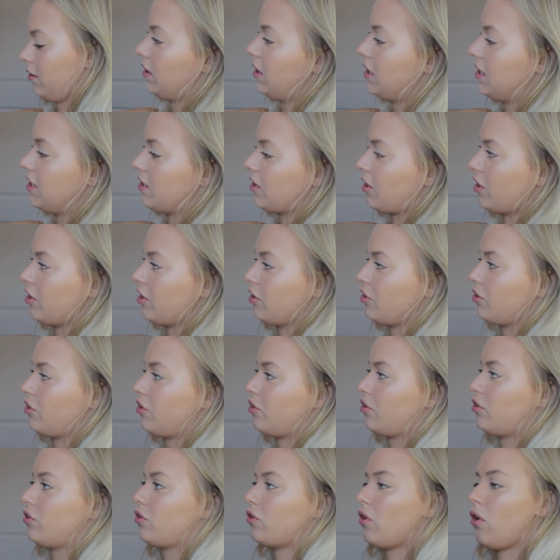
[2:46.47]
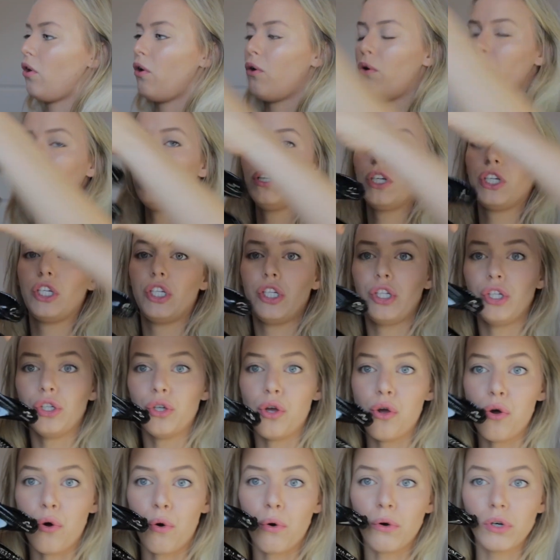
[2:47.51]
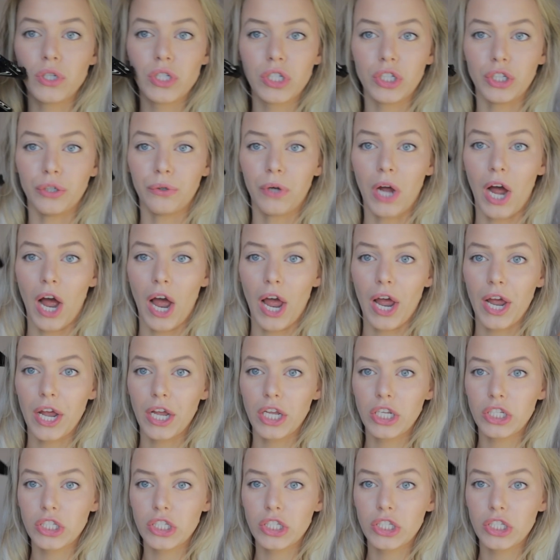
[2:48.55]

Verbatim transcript: These are so cute, you guys.